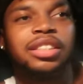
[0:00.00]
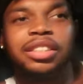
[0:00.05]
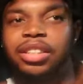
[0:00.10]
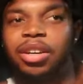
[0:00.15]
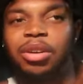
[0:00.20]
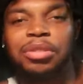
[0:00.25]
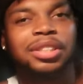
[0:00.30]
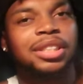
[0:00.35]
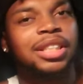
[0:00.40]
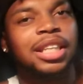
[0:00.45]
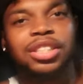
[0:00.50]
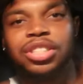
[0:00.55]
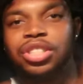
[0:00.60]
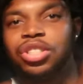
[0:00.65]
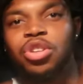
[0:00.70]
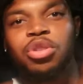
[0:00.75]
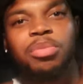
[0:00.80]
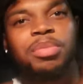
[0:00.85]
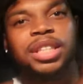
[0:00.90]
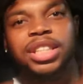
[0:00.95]
don't say
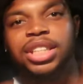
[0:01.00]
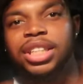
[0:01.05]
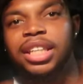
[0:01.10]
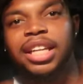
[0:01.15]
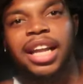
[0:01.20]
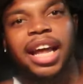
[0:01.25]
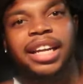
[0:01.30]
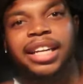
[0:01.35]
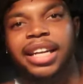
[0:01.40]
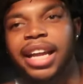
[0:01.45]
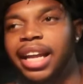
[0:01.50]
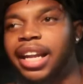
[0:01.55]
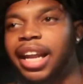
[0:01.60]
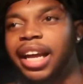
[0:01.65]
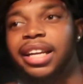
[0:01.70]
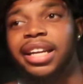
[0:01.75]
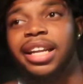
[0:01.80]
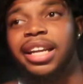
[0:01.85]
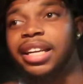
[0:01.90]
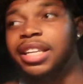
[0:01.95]
stupid shit like that.
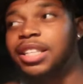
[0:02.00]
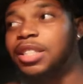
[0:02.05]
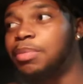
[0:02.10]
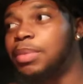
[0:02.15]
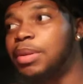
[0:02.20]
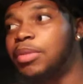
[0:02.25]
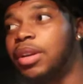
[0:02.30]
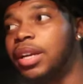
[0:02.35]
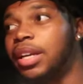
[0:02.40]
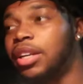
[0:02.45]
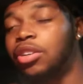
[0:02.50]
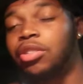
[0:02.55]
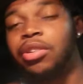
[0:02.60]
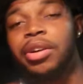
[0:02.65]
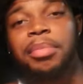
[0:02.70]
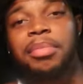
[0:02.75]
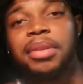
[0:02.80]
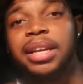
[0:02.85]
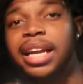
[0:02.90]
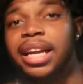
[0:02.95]
Like, niggas be
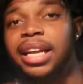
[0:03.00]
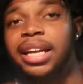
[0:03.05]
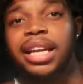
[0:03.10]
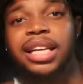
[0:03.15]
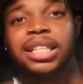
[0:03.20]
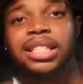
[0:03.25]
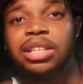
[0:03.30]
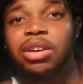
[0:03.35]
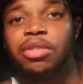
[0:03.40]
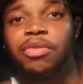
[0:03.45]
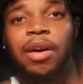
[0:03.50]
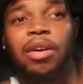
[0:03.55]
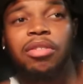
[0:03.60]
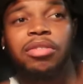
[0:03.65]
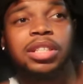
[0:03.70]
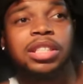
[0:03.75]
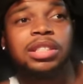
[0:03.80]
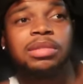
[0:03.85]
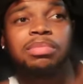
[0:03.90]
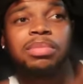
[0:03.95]
incriminating themselves out
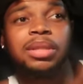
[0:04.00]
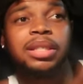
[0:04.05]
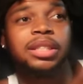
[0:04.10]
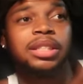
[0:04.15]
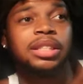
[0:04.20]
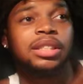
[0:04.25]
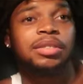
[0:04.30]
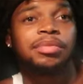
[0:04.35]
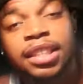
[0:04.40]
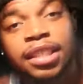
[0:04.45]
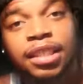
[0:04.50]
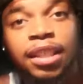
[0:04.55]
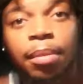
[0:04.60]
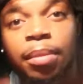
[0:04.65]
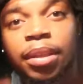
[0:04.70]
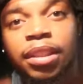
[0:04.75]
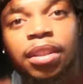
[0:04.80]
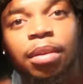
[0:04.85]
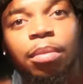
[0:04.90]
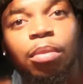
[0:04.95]
this bitch. Send
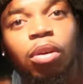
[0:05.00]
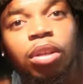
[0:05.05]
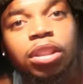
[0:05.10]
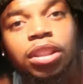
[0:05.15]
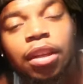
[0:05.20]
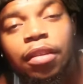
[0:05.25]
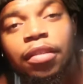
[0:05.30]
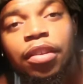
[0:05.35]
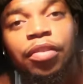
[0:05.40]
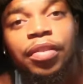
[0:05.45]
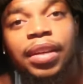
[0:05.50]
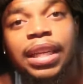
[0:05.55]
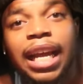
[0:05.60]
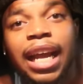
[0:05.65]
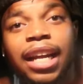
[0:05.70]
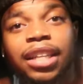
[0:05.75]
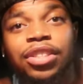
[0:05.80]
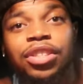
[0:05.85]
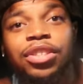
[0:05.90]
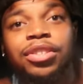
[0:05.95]
me some more stuff to
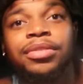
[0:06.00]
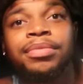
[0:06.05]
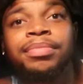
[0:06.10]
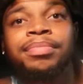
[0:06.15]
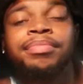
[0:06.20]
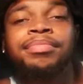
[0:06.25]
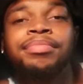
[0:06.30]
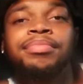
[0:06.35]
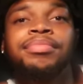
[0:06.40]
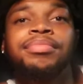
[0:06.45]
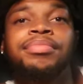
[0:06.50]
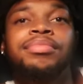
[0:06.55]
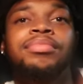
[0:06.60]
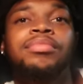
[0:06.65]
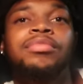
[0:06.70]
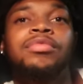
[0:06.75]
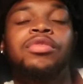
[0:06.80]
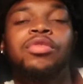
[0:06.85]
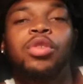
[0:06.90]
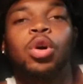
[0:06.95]
react to.
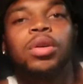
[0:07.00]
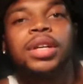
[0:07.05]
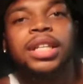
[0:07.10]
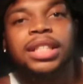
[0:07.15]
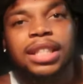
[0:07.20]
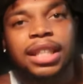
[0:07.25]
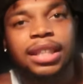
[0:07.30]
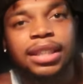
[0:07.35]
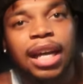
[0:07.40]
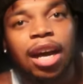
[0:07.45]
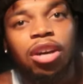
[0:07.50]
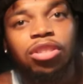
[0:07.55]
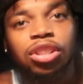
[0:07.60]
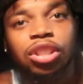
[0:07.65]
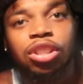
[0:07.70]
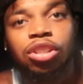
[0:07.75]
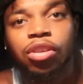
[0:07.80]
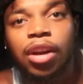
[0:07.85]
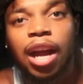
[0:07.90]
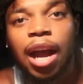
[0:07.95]
Roll to 10,000
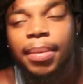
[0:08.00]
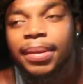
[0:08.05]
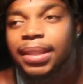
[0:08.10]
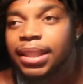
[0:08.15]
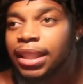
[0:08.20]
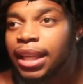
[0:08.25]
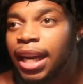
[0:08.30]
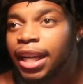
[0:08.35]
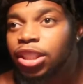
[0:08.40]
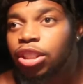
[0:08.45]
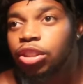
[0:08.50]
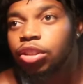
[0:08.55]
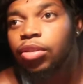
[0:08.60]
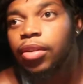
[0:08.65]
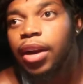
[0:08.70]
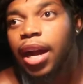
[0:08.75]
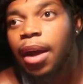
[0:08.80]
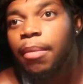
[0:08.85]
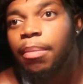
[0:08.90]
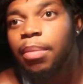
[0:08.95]
subscribers. Hit that
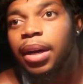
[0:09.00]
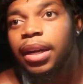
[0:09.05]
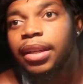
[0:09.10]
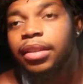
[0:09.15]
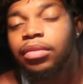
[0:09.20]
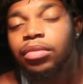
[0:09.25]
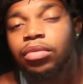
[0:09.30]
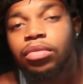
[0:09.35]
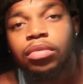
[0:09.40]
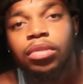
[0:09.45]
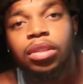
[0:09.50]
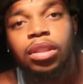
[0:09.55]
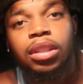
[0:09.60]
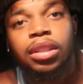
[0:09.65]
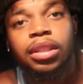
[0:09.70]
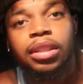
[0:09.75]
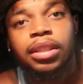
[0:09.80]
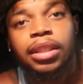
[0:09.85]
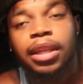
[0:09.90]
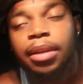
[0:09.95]
subscribe button.
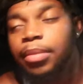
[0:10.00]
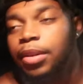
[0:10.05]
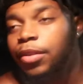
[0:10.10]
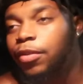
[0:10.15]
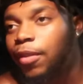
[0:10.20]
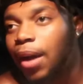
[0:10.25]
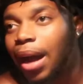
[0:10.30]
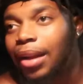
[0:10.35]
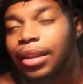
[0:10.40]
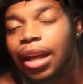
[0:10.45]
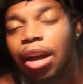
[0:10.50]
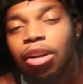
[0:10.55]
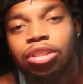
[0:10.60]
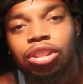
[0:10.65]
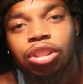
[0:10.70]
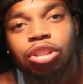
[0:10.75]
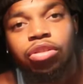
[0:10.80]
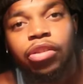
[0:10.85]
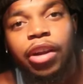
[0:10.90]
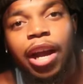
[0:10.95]
Get me 5,000
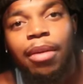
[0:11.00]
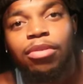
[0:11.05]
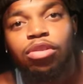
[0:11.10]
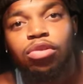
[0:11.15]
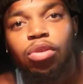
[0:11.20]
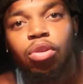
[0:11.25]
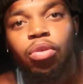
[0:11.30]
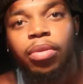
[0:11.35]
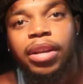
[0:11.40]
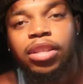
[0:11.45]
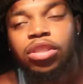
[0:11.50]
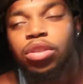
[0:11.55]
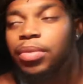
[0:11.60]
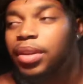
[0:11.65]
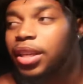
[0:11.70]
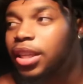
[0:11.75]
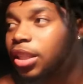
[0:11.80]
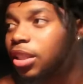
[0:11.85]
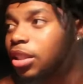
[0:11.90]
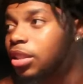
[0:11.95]
subscribers real quick so
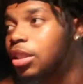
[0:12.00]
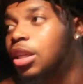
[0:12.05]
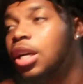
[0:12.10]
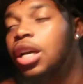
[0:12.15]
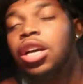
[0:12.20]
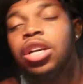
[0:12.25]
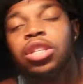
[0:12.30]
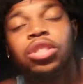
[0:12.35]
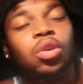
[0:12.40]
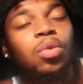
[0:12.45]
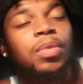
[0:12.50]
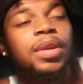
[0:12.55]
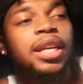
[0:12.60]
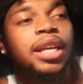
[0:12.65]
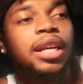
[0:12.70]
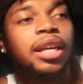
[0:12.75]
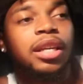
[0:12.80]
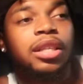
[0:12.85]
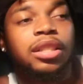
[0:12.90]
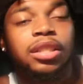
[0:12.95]
we
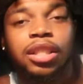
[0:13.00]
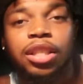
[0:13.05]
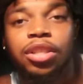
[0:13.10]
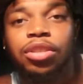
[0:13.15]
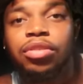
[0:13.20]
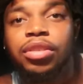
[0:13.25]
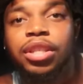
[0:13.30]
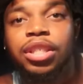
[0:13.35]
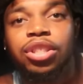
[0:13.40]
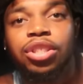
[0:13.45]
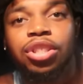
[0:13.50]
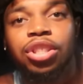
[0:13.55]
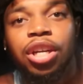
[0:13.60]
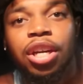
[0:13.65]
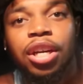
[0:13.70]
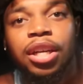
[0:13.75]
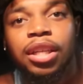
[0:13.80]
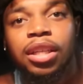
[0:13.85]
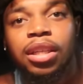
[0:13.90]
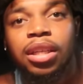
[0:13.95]
can continue this
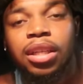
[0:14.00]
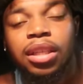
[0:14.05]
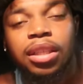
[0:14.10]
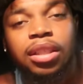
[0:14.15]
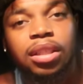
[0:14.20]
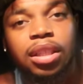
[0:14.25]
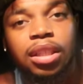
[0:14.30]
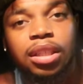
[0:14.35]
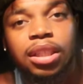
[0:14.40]
journey to